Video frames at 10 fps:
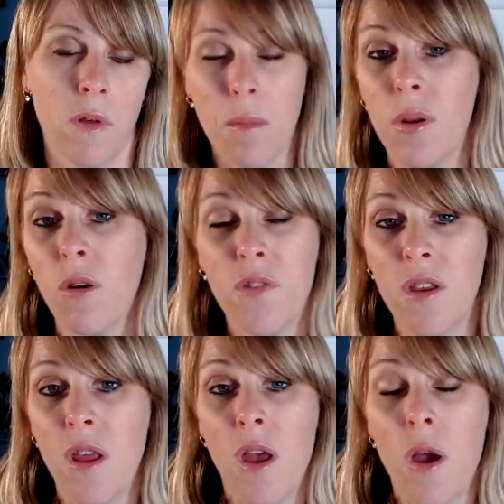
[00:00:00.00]
But
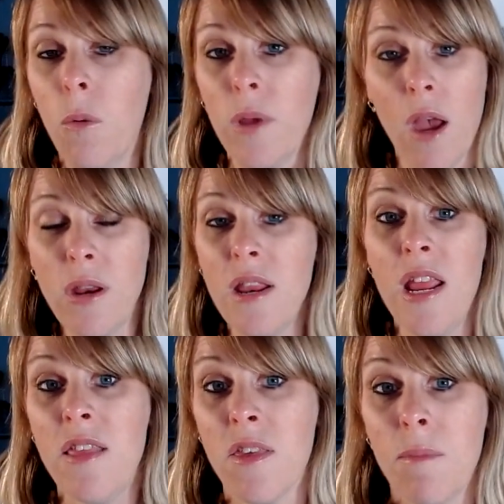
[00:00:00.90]
often, we only
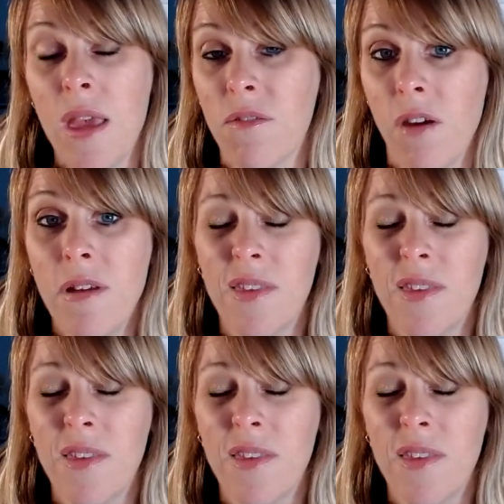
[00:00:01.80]
need to make very